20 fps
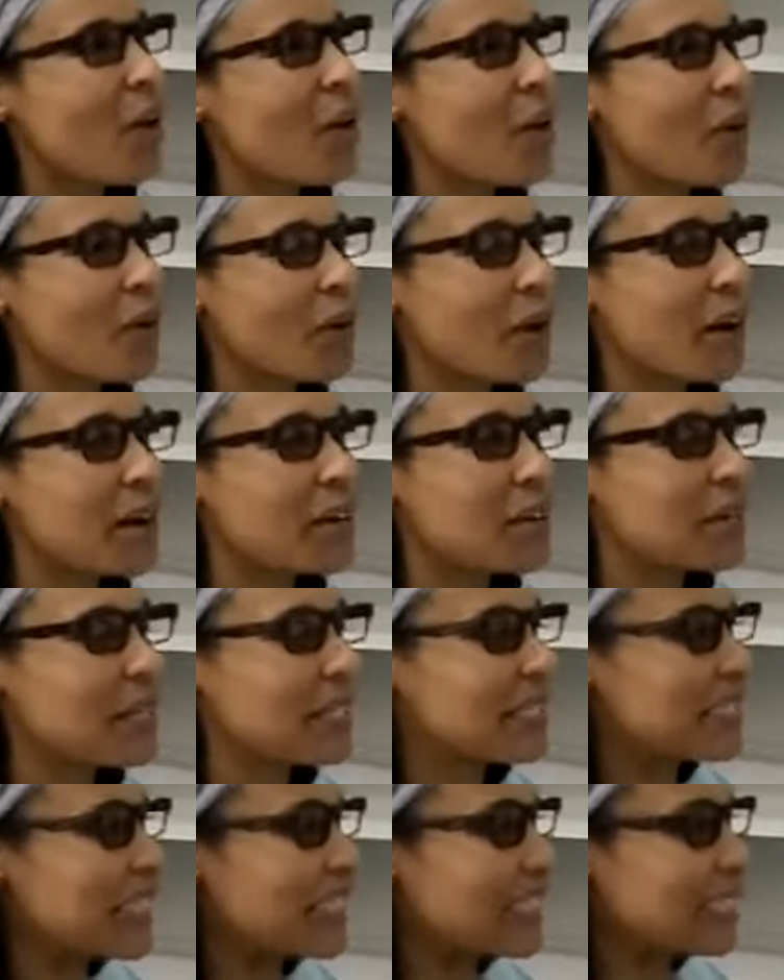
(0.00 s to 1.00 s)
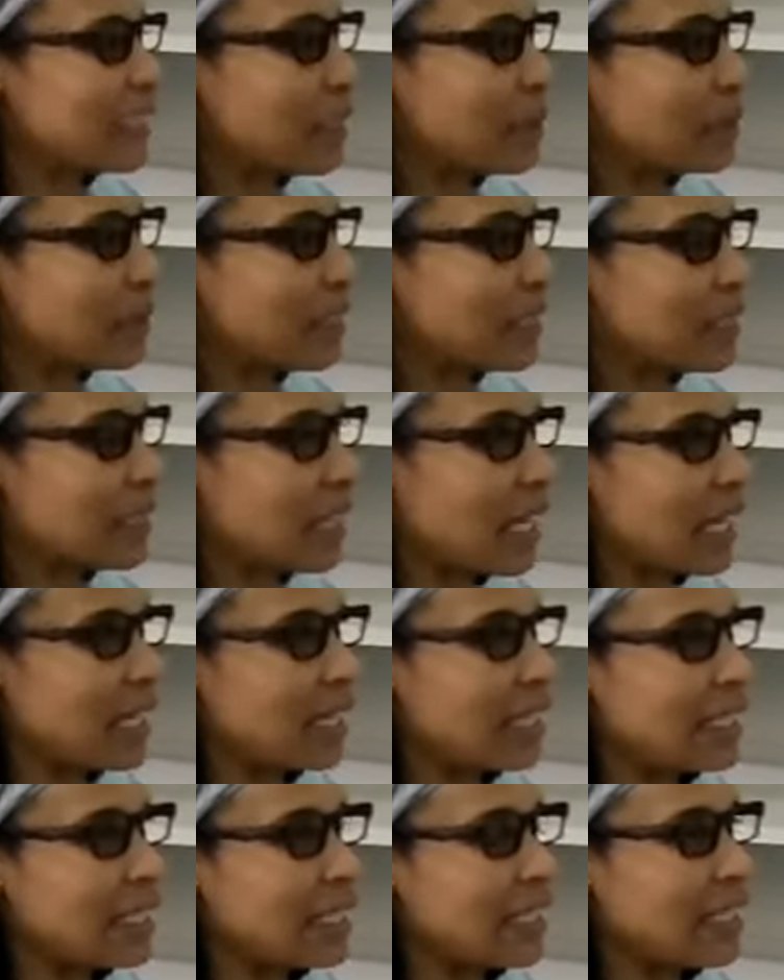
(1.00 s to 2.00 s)
Or you can say something
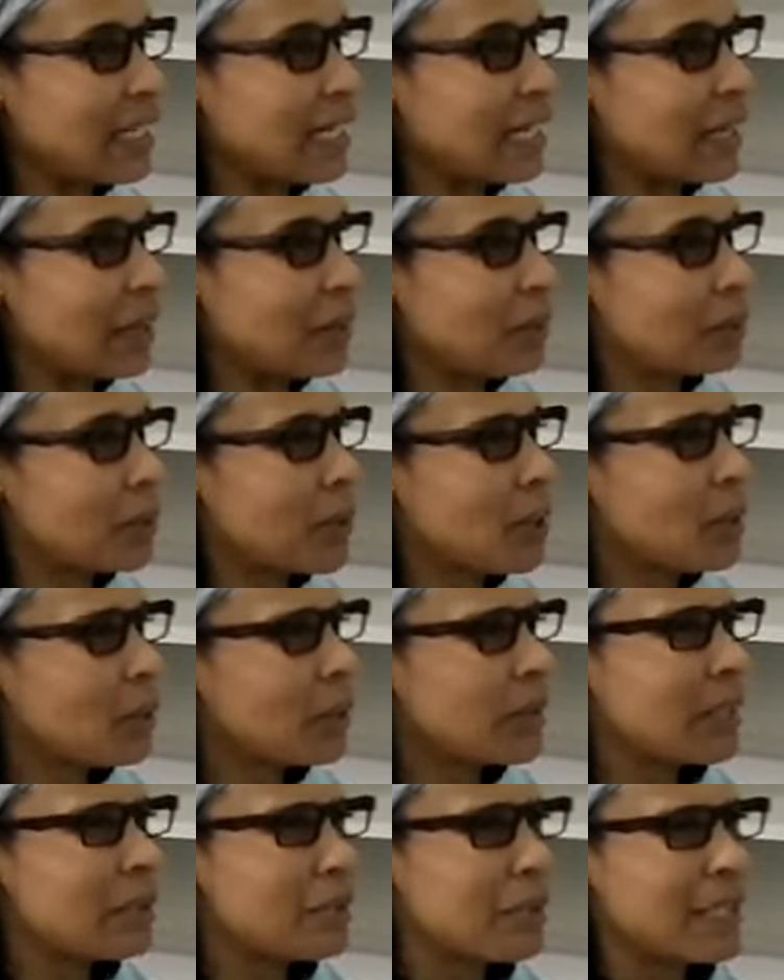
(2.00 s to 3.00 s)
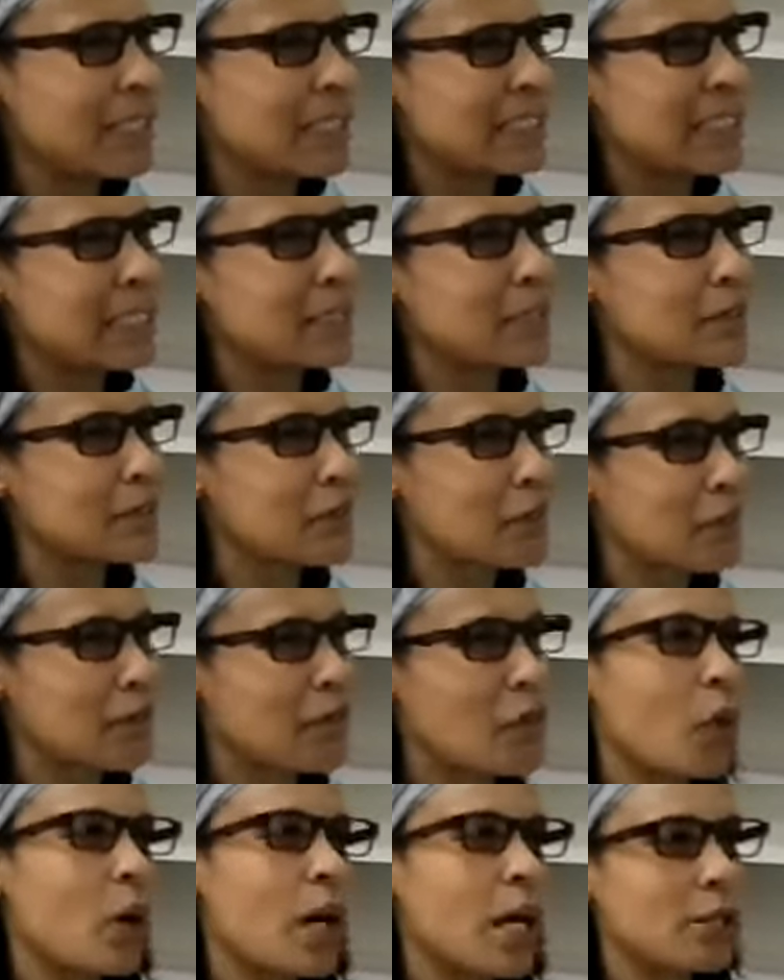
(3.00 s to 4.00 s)
like, would it make sense for
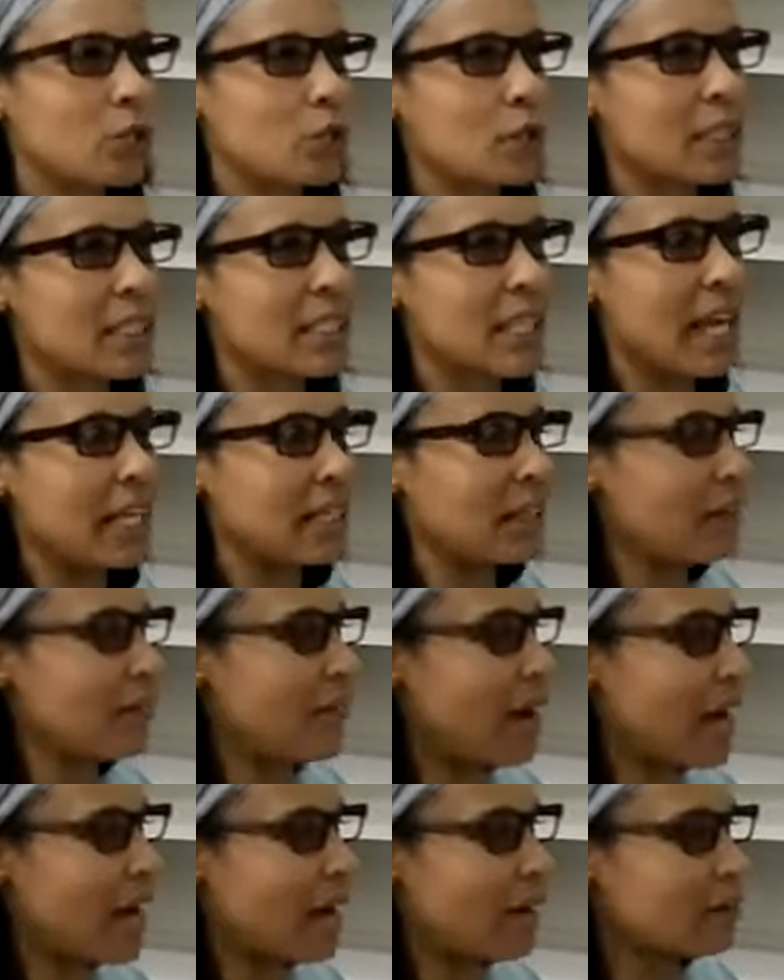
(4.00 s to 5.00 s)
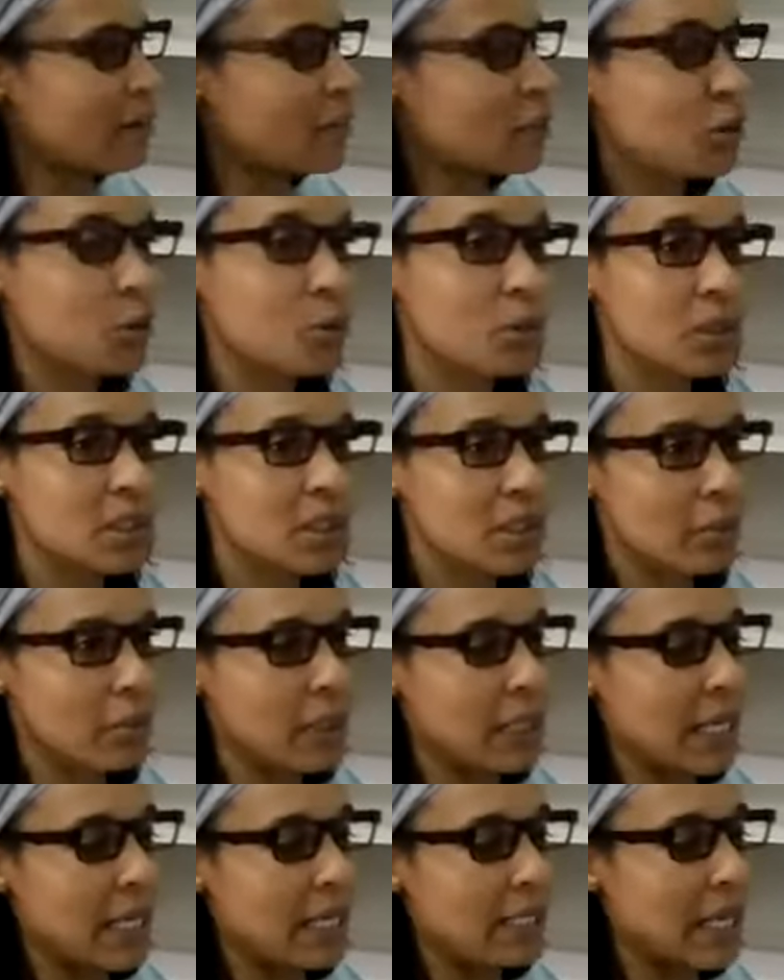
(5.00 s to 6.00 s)
495 students to
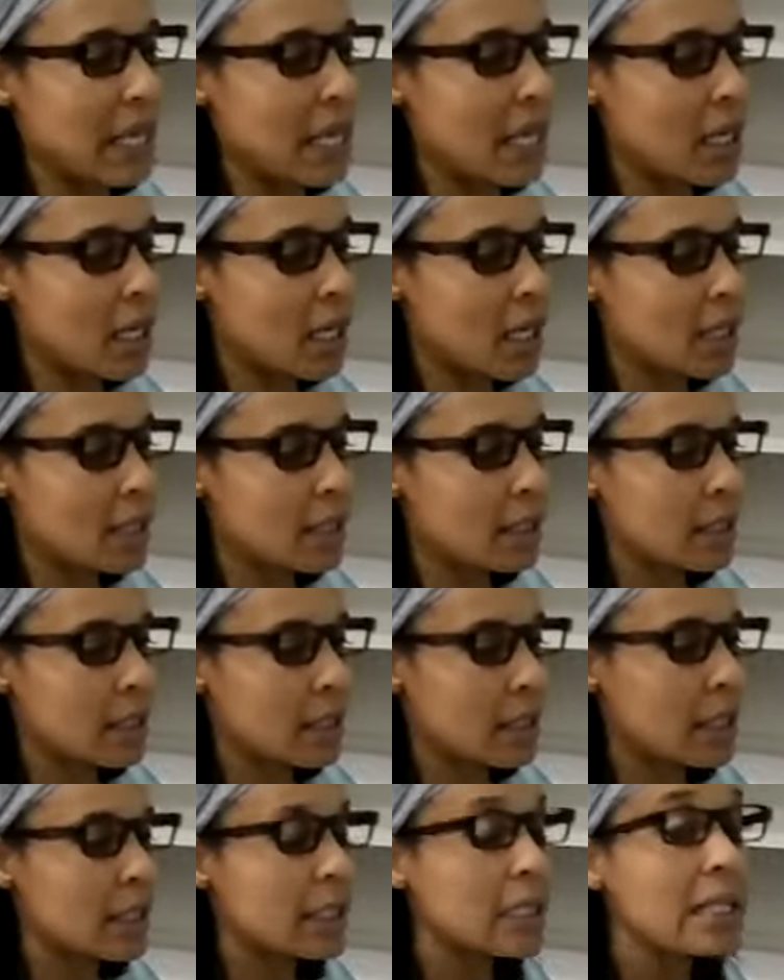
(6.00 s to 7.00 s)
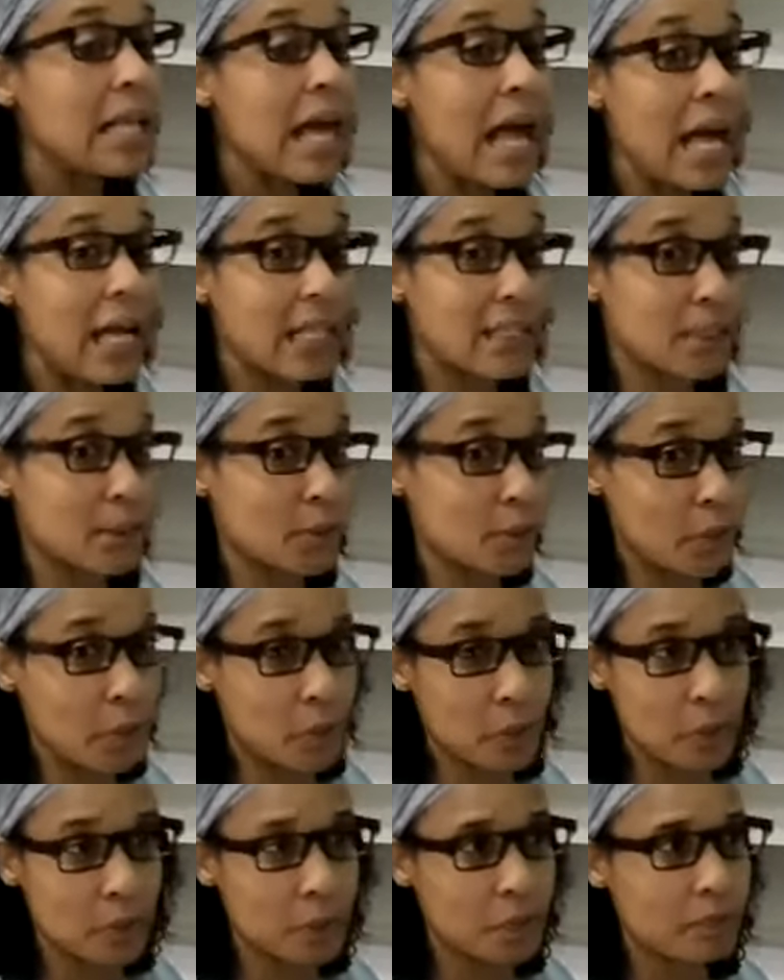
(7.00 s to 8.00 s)
be in a
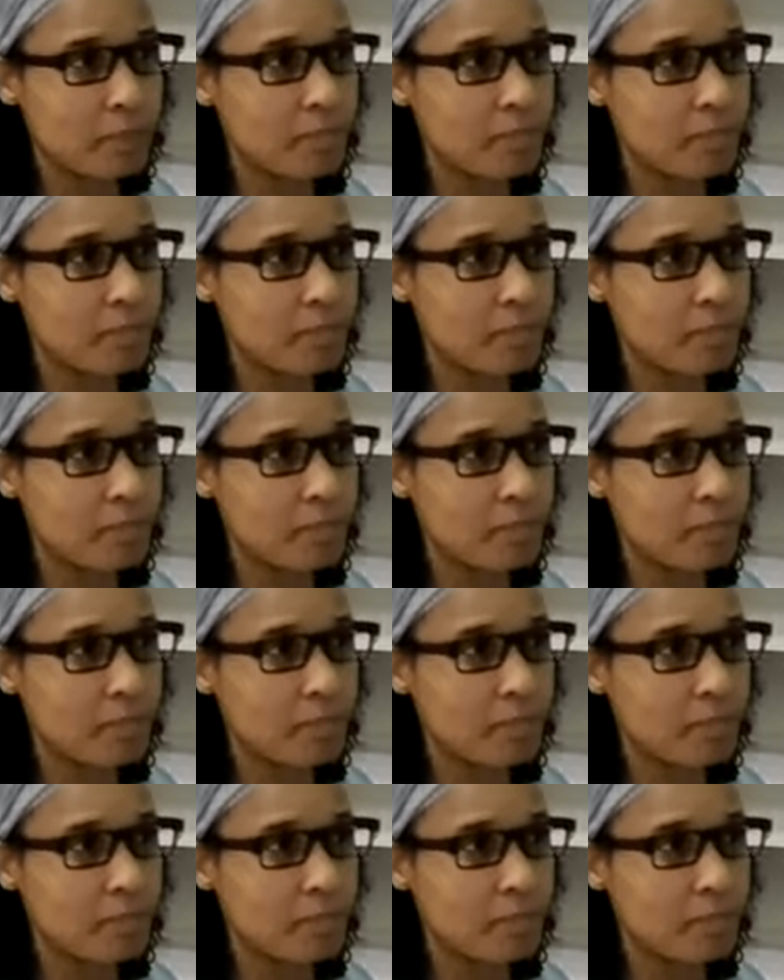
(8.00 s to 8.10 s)
classroom?